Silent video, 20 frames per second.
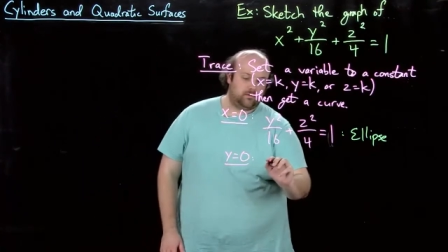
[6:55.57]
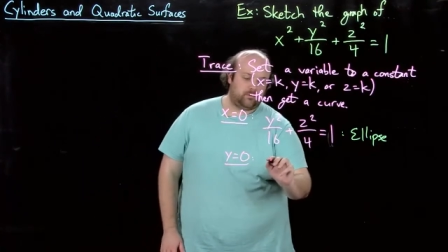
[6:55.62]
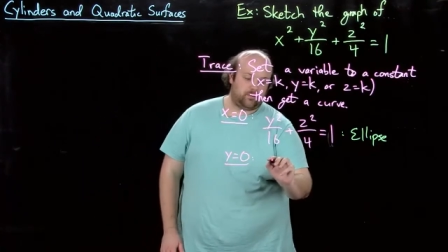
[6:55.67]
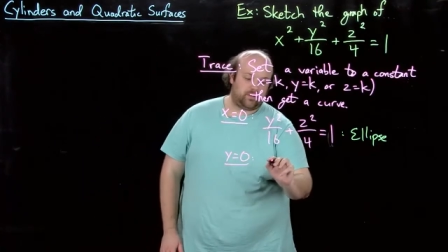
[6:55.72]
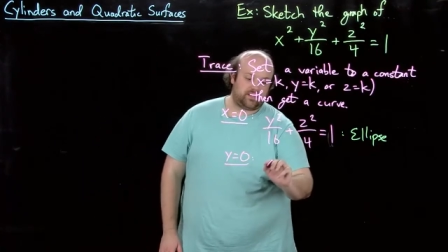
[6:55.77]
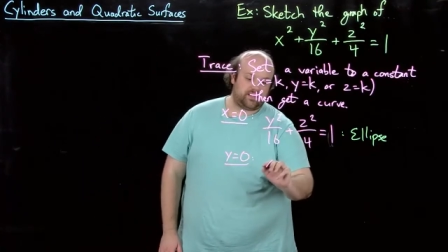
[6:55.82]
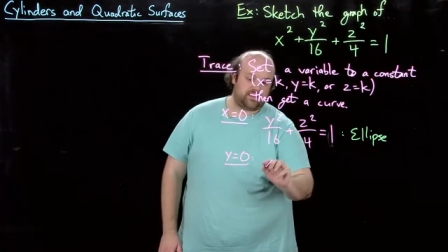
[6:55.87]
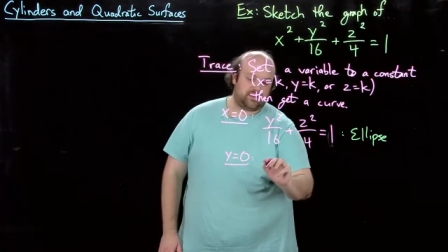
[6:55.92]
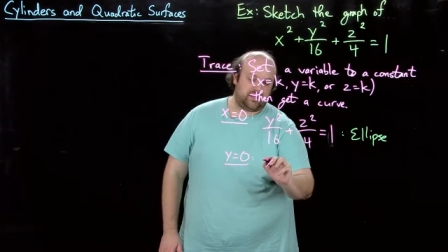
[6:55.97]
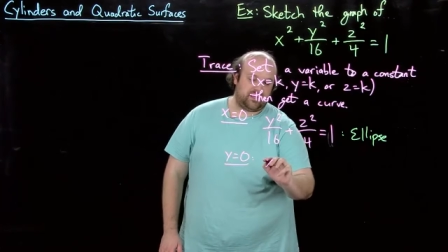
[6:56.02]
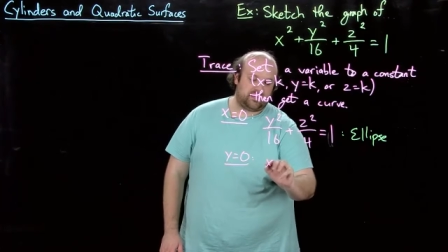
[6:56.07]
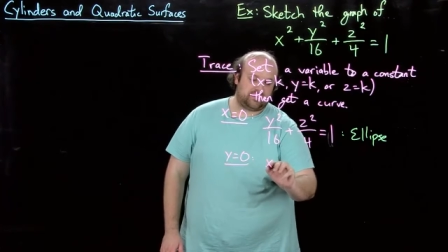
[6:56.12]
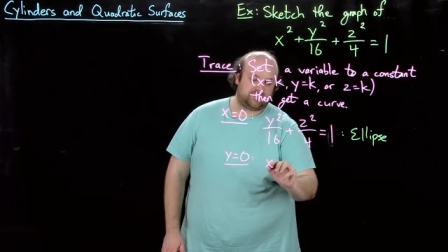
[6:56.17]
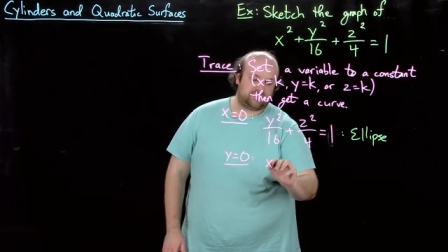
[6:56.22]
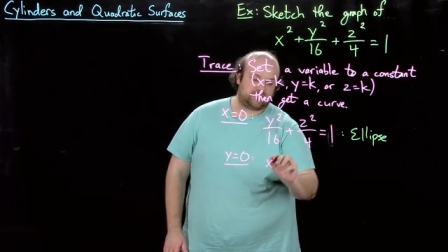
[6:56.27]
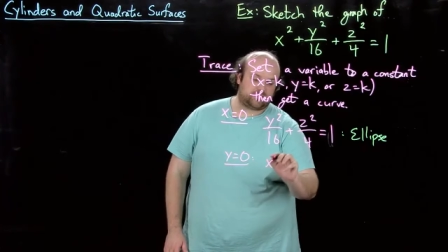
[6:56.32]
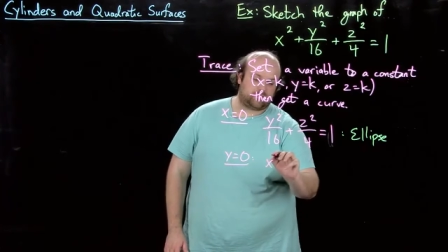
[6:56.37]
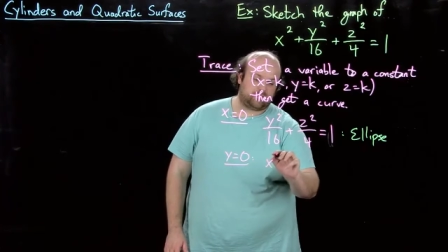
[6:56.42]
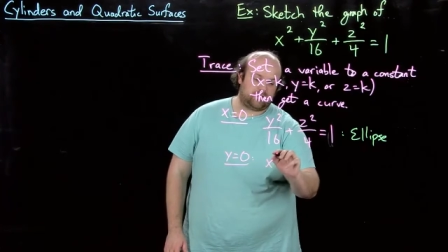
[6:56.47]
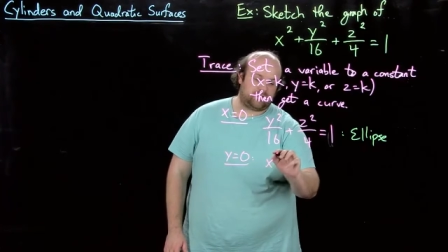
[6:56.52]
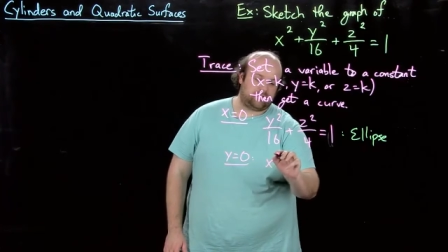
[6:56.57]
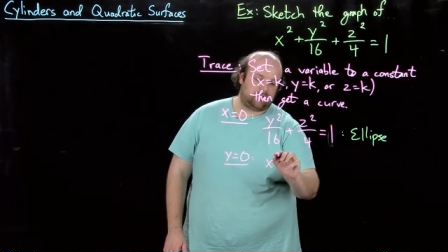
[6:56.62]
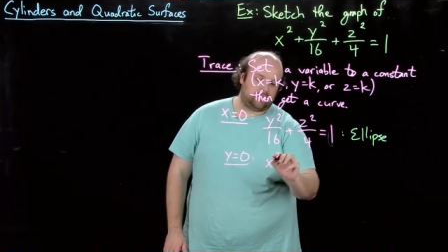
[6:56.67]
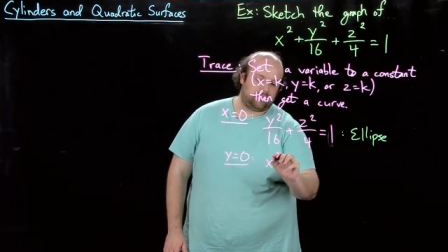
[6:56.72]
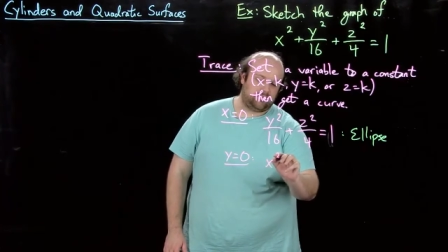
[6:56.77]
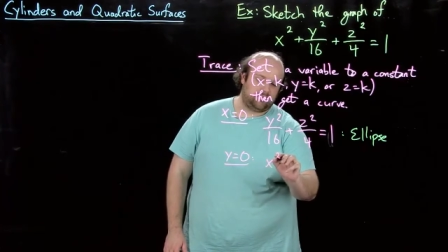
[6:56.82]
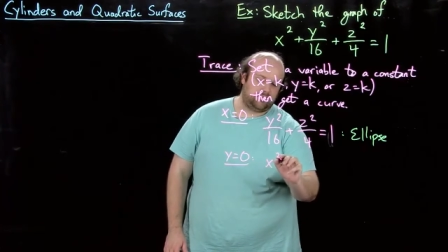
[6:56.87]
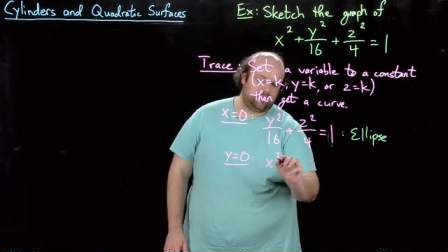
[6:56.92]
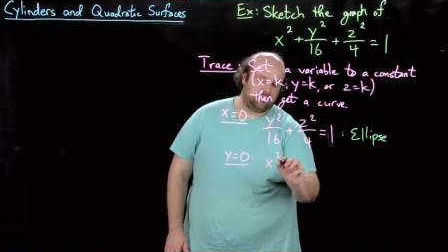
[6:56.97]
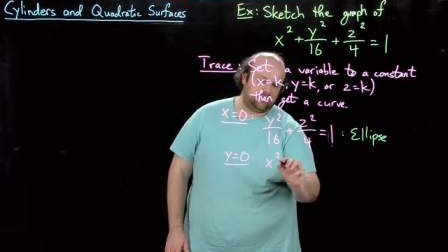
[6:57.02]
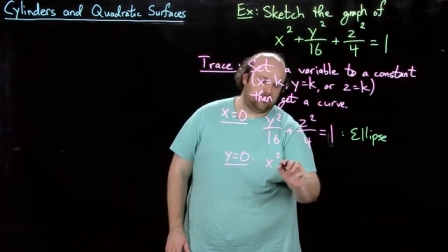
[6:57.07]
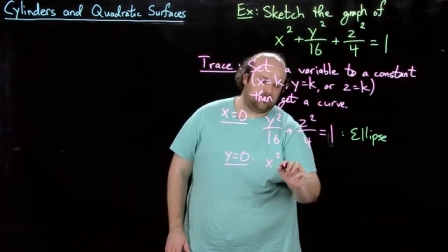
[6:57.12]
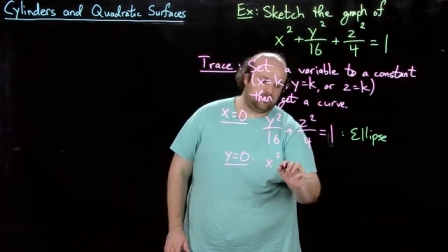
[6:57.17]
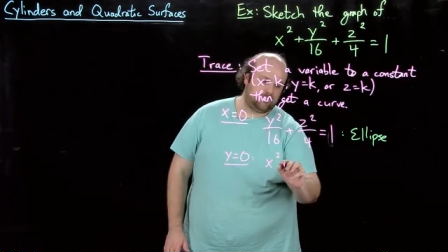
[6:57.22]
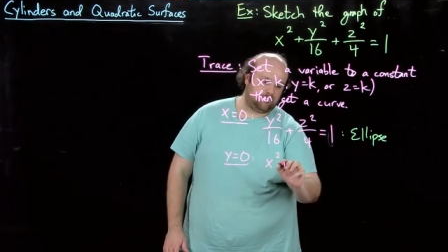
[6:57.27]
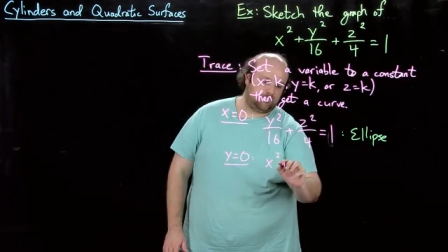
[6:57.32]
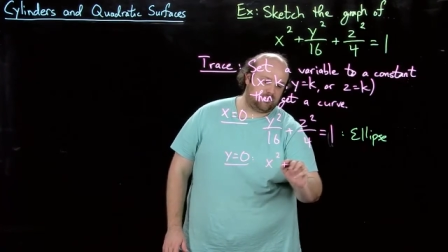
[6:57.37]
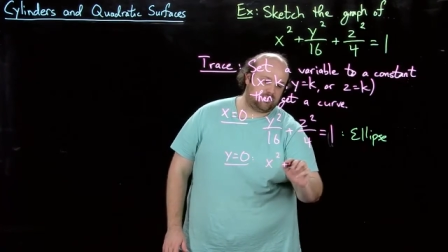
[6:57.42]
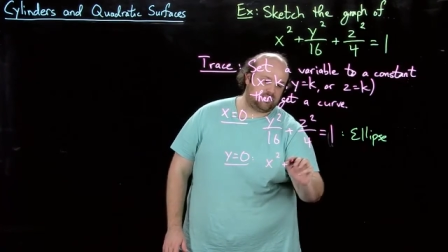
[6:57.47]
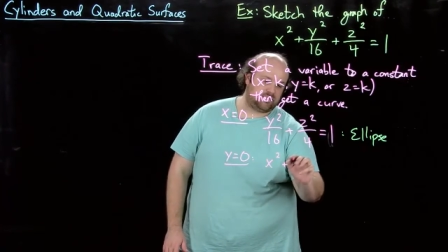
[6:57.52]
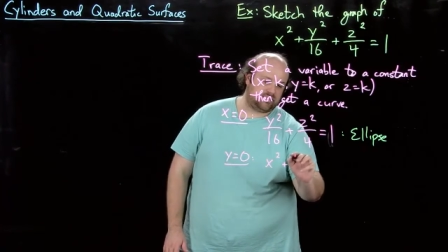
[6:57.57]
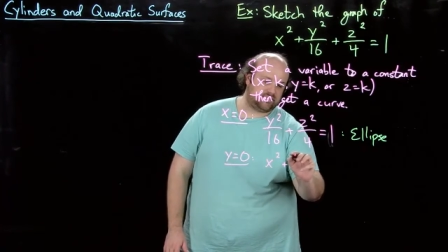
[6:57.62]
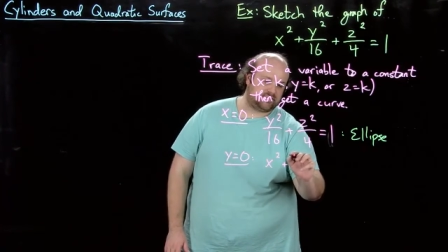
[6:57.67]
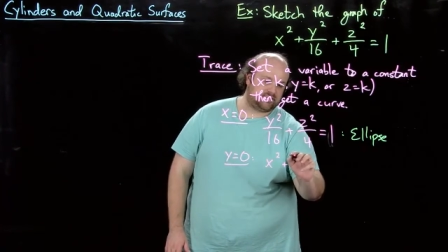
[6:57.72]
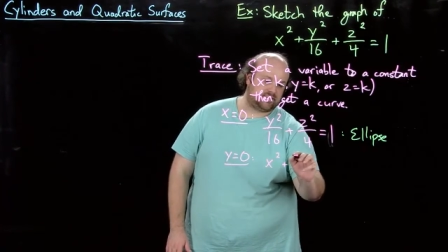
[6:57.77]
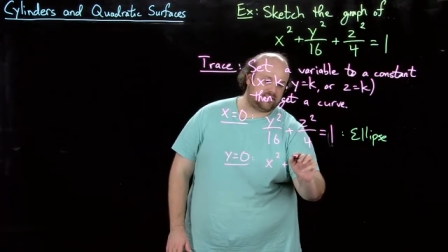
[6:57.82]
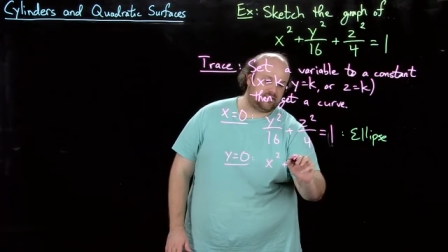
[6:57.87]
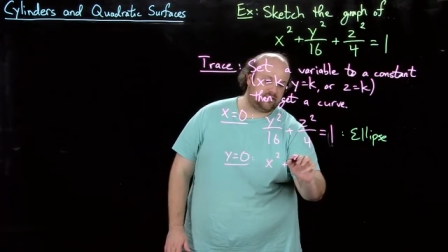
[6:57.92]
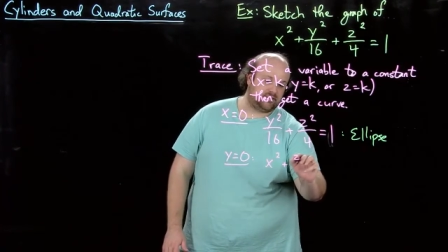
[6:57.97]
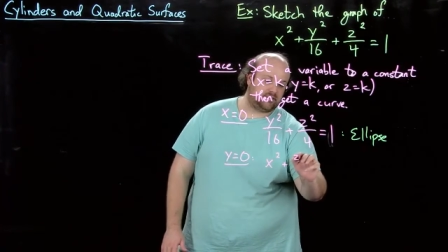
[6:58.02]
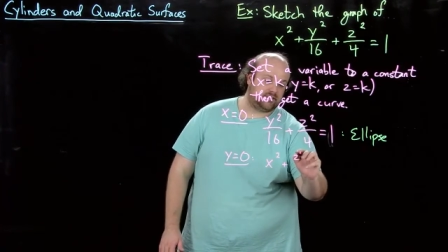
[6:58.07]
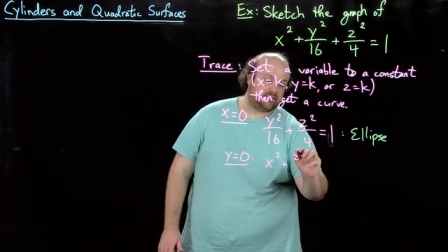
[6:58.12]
we get x squared plus